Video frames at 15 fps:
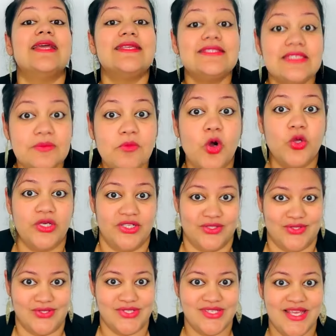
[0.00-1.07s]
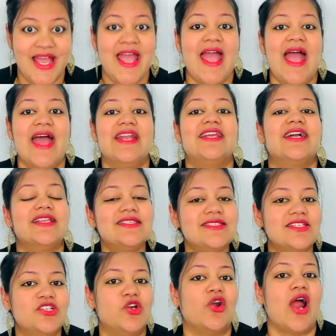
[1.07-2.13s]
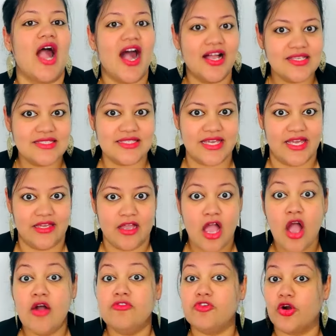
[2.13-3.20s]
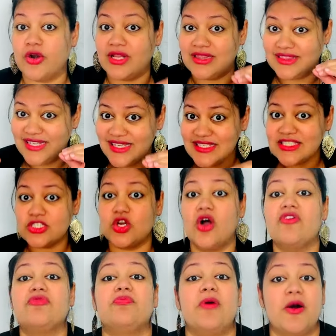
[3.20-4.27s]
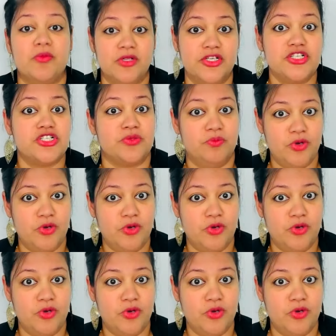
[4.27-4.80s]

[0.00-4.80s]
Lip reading: testimonials and consider asking for a list of published